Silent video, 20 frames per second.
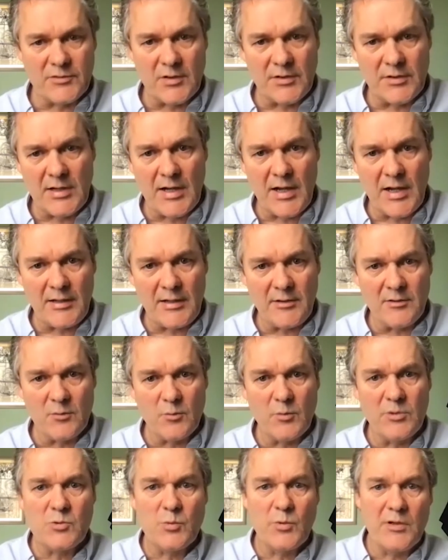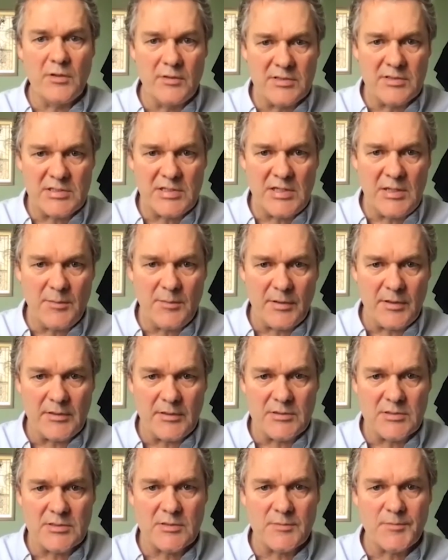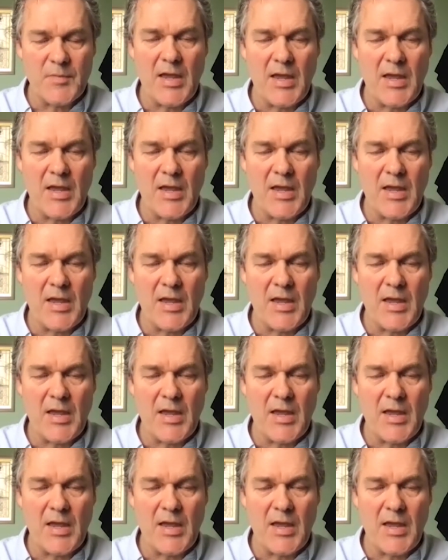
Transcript: on the island, which were the seabirds.